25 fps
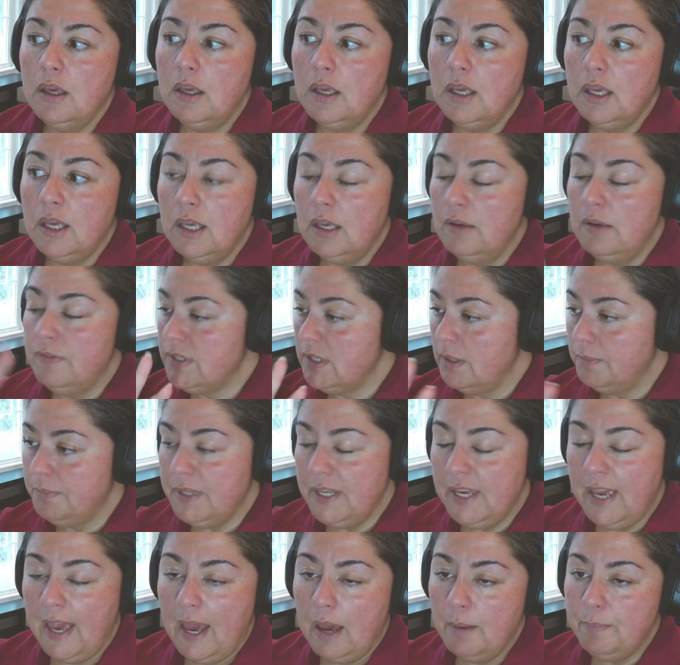if something
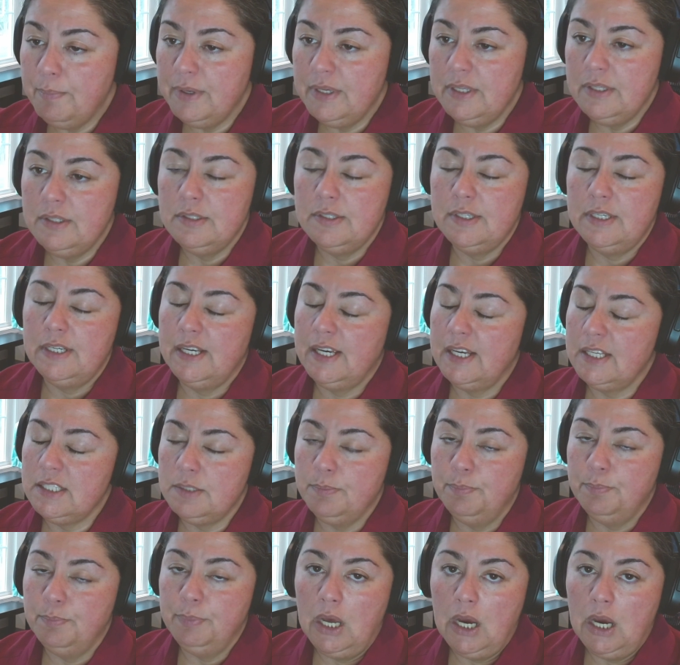happens and it gets
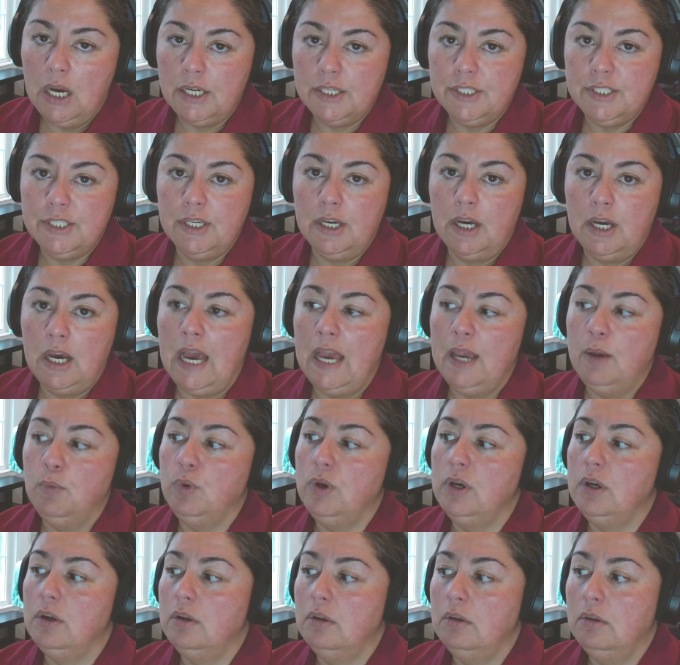blocked, I
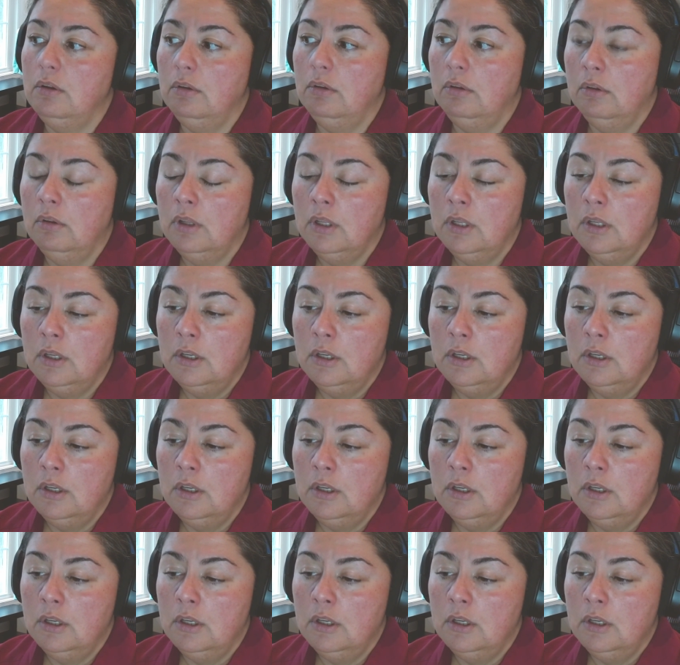will